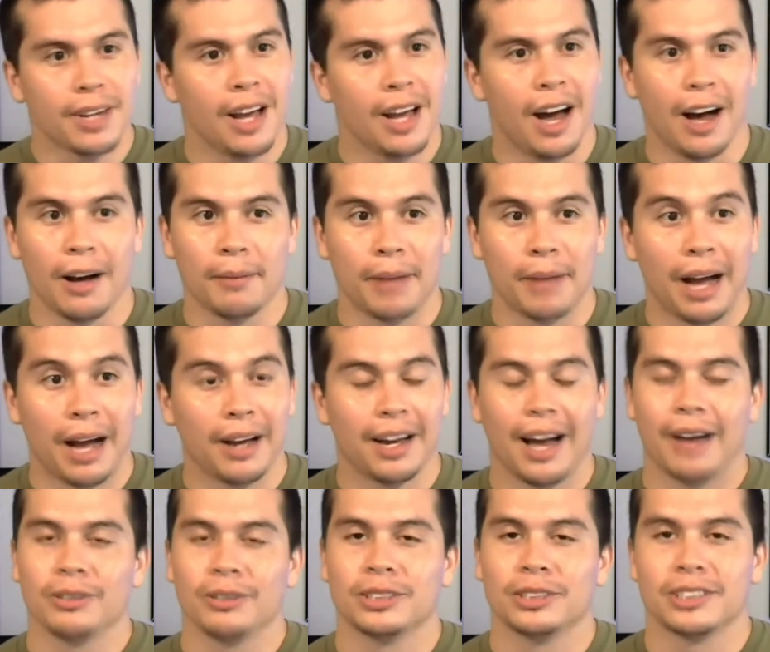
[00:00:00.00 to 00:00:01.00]
Um, I,
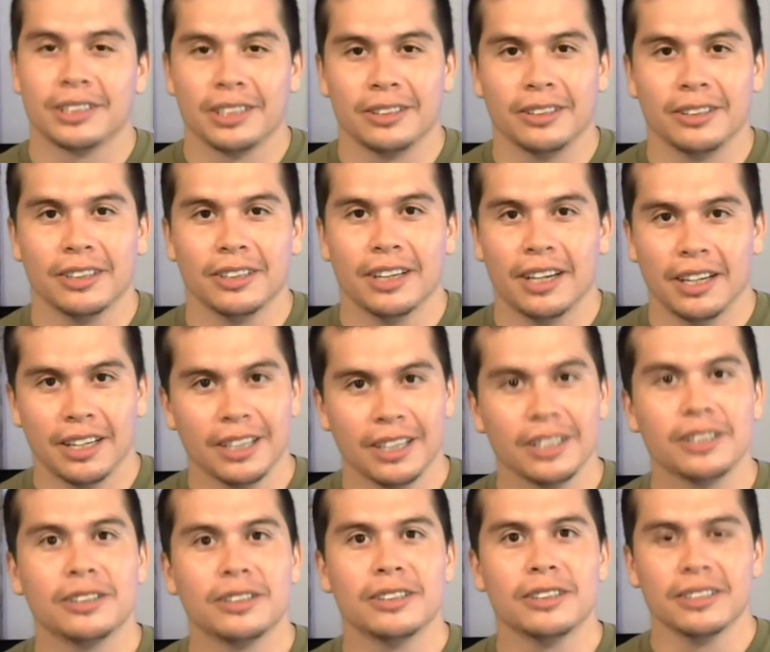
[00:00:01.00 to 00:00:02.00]
I was a little, uh, a
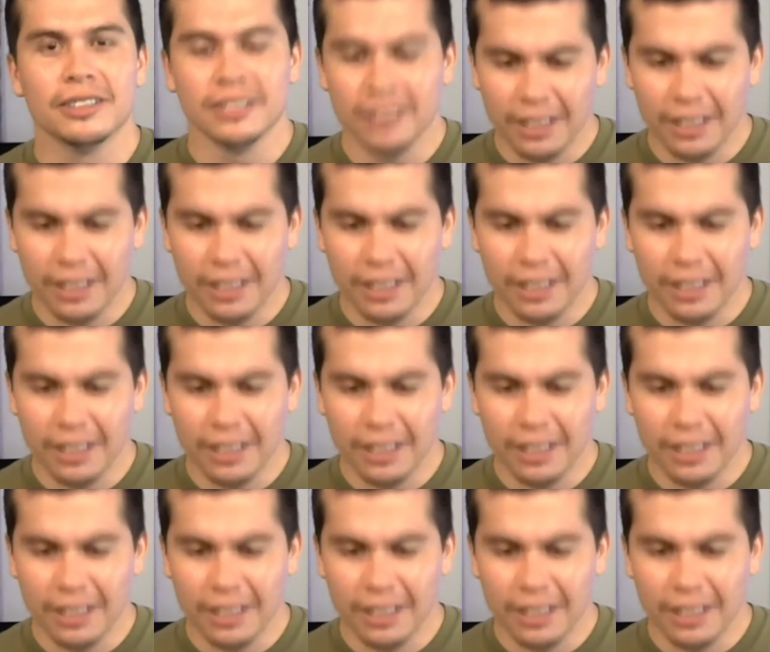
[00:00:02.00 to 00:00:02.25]
little,